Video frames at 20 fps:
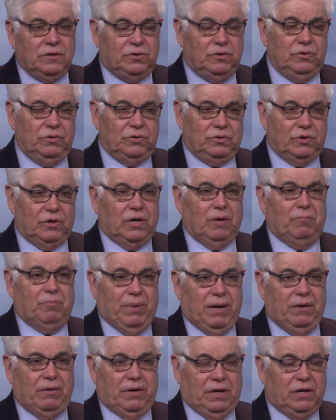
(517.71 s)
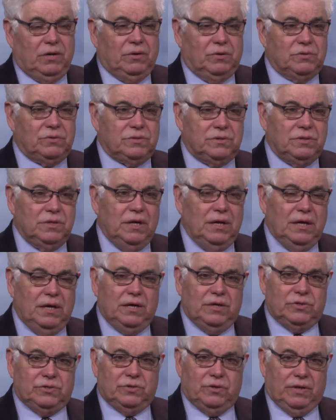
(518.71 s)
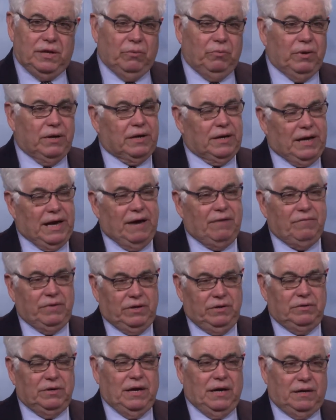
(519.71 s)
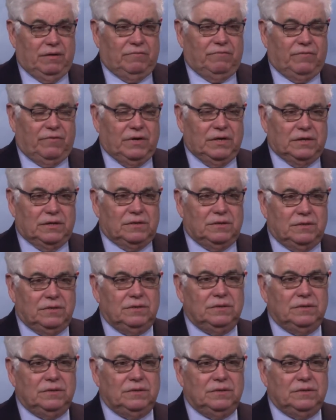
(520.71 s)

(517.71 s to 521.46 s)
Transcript: to, to compare notes so that we could have a united front.